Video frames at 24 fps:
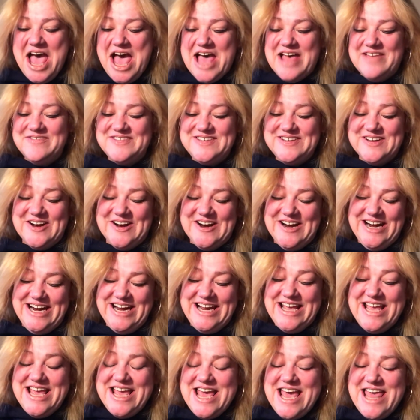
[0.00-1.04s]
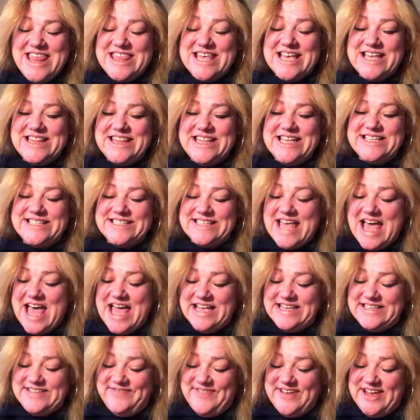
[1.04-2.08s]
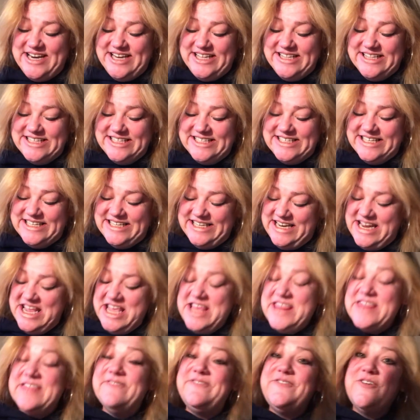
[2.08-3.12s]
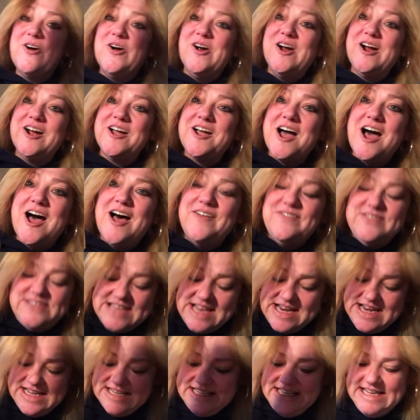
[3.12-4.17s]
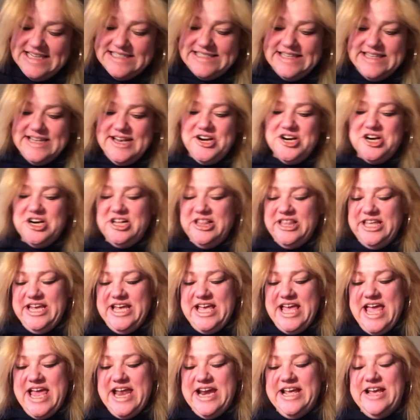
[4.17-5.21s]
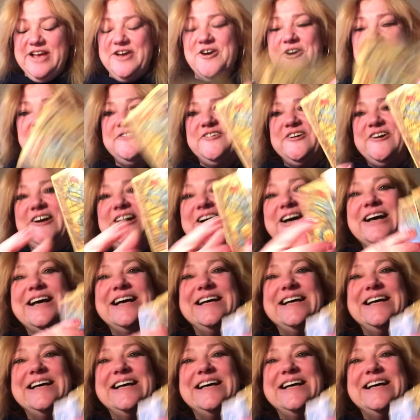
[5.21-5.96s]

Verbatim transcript: I'm sorry. The, this guy is funny looking. The Four of Cups, and he, he's literally heading over.